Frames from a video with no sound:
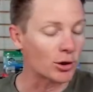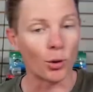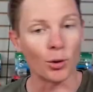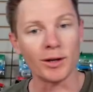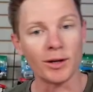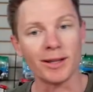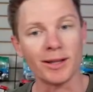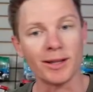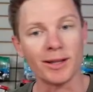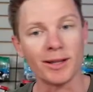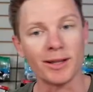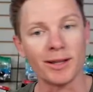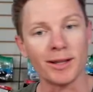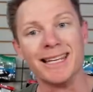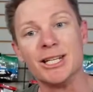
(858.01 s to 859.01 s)
I was throwing
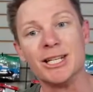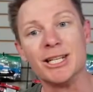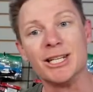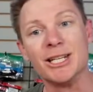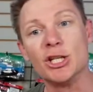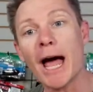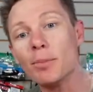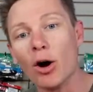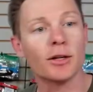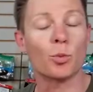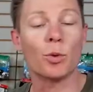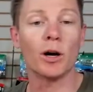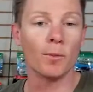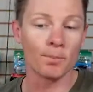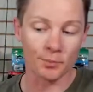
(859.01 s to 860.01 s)
the chatterbait on
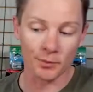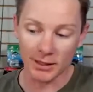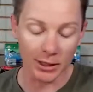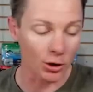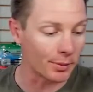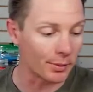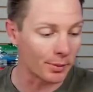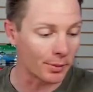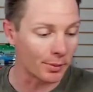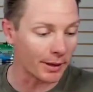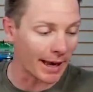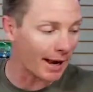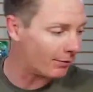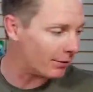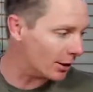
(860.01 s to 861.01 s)
it as well, a little bit
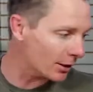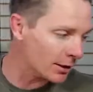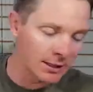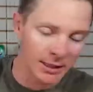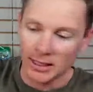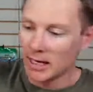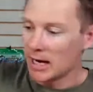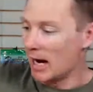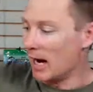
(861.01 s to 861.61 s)
heavier.